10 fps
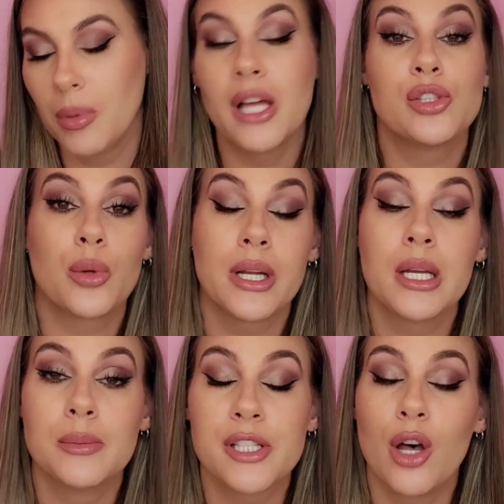
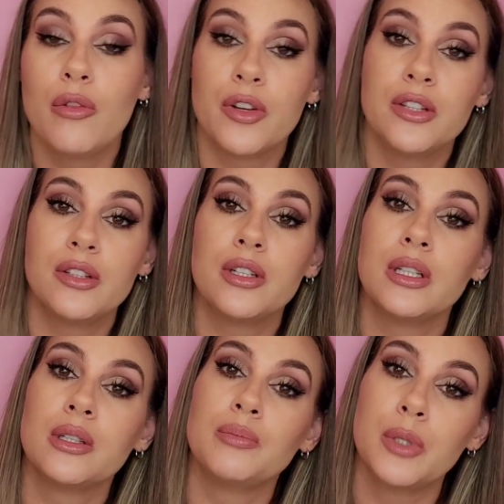pleasuring himself in
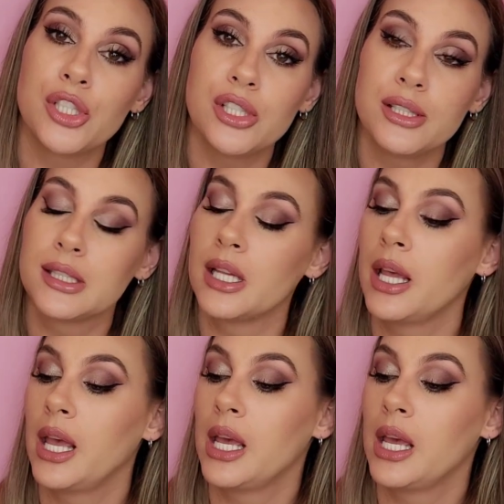the bushes.